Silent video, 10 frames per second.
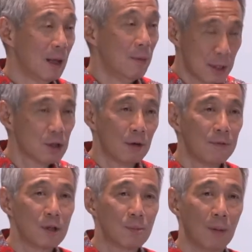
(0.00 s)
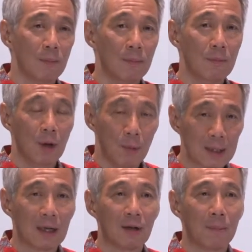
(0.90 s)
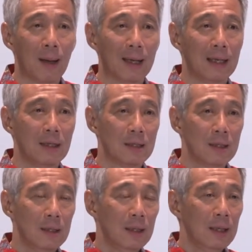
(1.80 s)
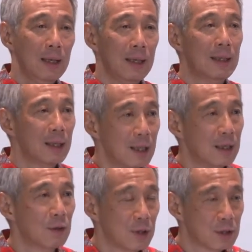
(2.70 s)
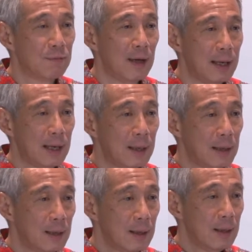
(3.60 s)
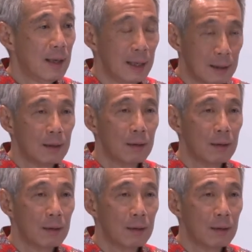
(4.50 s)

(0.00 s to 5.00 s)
We solved this problem. We worked out the package, and I think it was fair, and